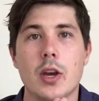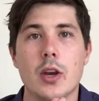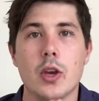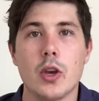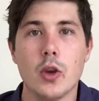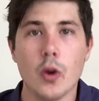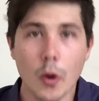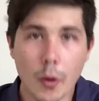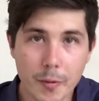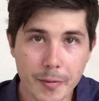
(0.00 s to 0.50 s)

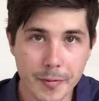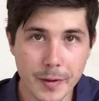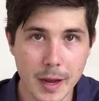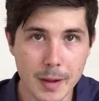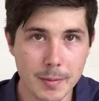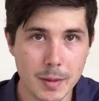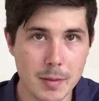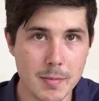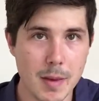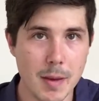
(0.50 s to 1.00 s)
your
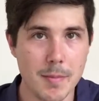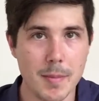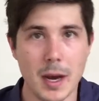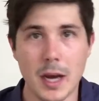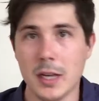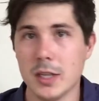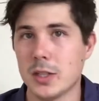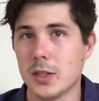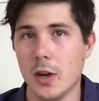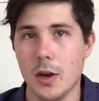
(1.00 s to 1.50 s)
family
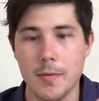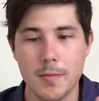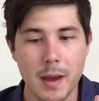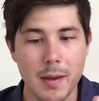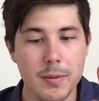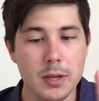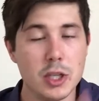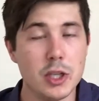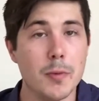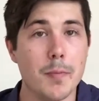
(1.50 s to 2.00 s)
member, so
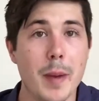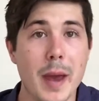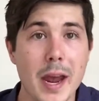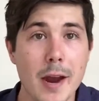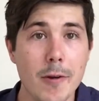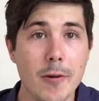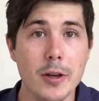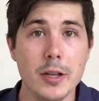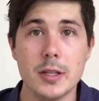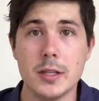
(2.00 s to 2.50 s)
maybe it's your
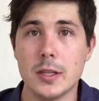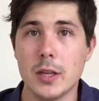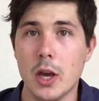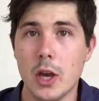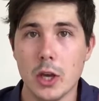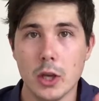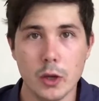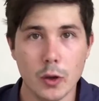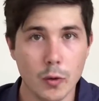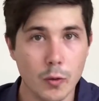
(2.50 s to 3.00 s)
parents,
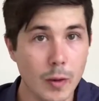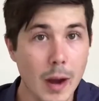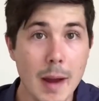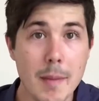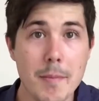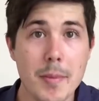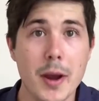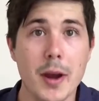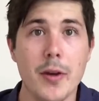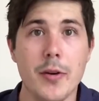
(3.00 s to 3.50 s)
your
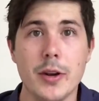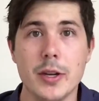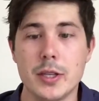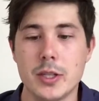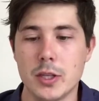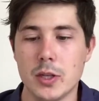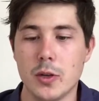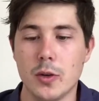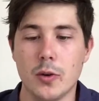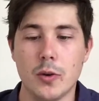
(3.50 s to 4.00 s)

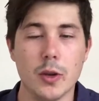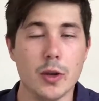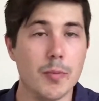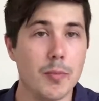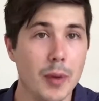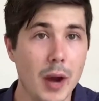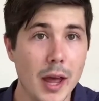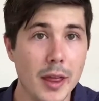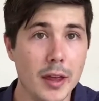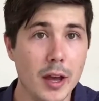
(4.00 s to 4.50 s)
grandparents, or your
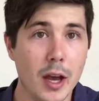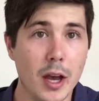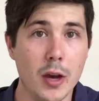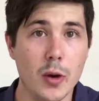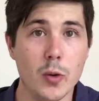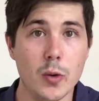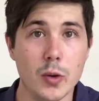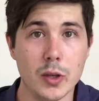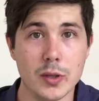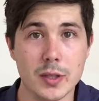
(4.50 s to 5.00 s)
brother
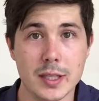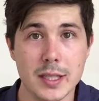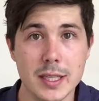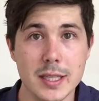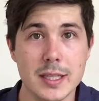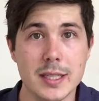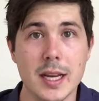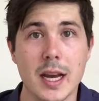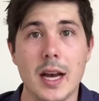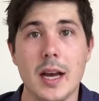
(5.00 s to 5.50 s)
your
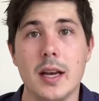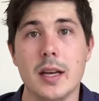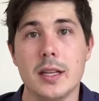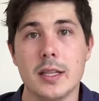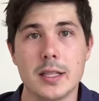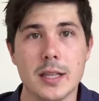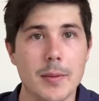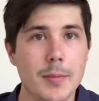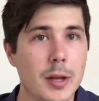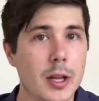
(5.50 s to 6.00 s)
sister,
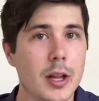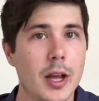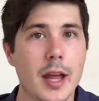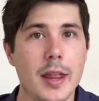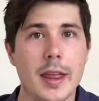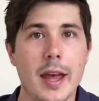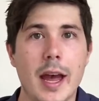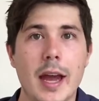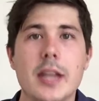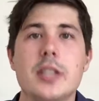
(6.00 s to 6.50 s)
something
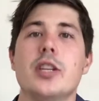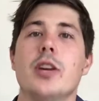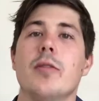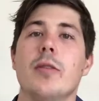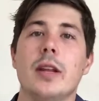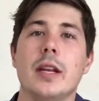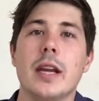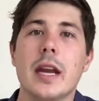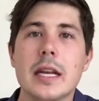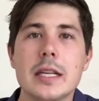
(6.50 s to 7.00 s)
like that,
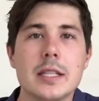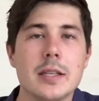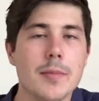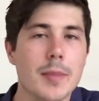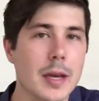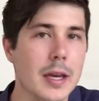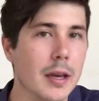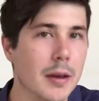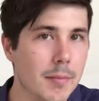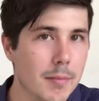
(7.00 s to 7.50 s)
generally needs to
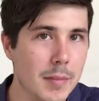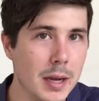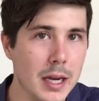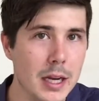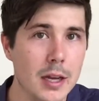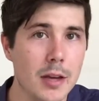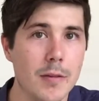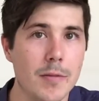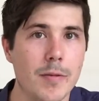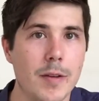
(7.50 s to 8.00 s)
be
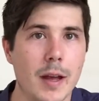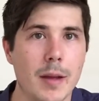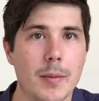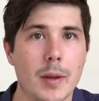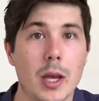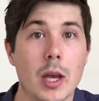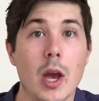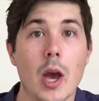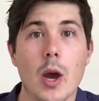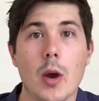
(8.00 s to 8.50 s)
immediate
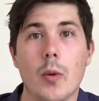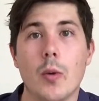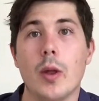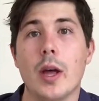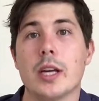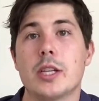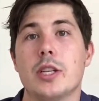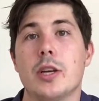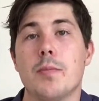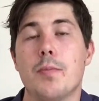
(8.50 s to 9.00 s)
family, will
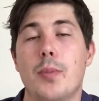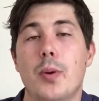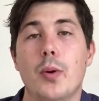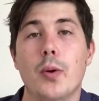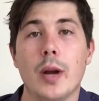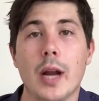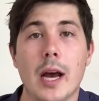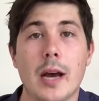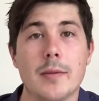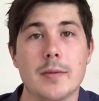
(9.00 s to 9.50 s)
actually
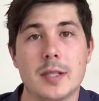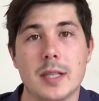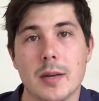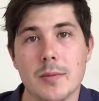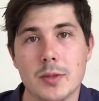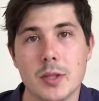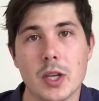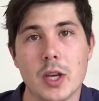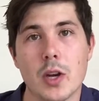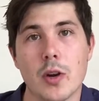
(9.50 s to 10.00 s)
put up some
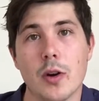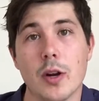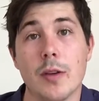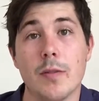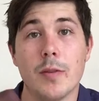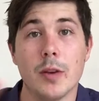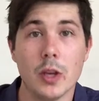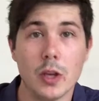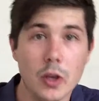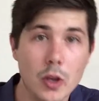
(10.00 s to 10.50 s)
security
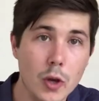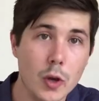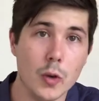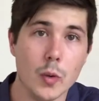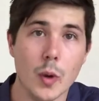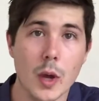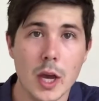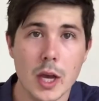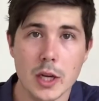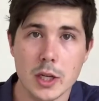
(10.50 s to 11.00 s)
for
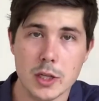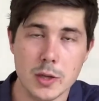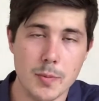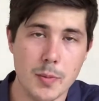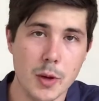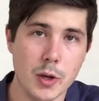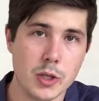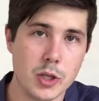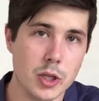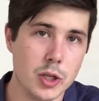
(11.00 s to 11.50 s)
you to
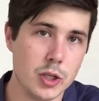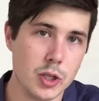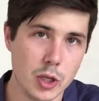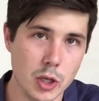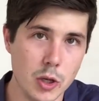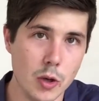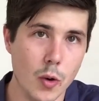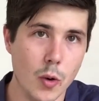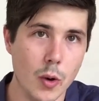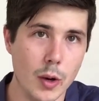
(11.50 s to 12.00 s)
purchase
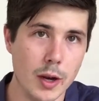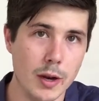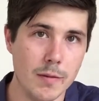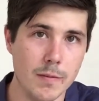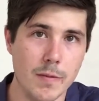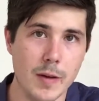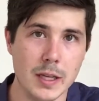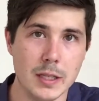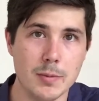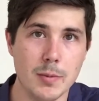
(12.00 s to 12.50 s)
your
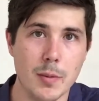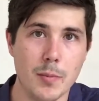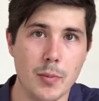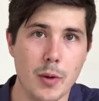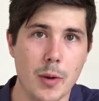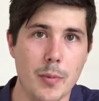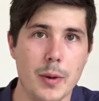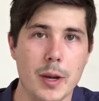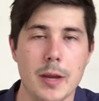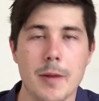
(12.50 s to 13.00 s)
investment
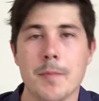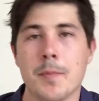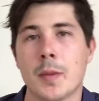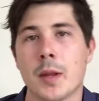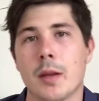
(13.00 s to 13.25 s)
property.